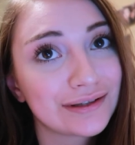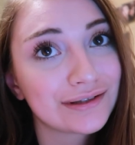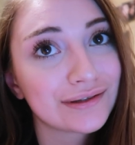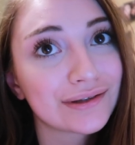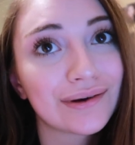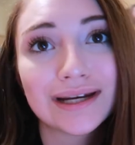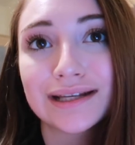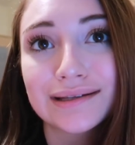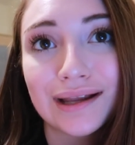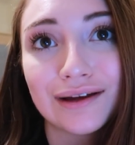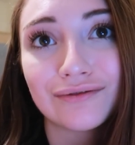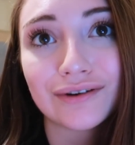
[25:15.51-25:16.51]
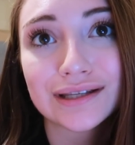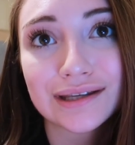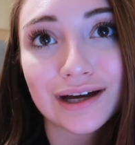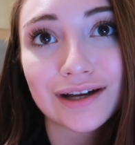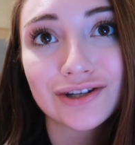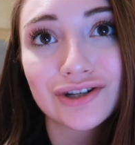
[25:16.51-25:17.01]
So I need to like
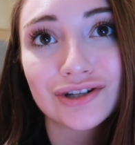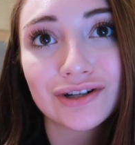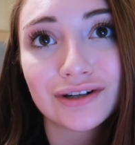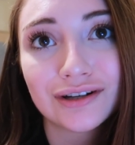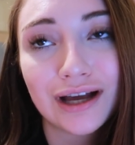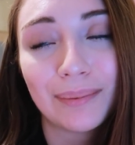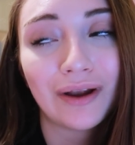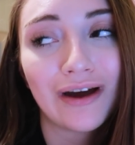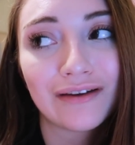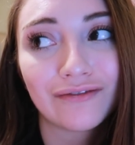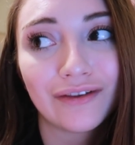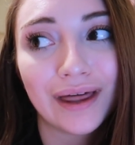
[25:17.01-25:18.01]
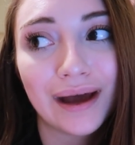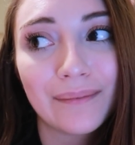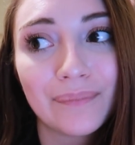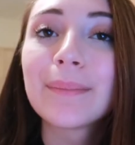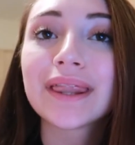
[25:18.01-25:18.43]
research applying for that.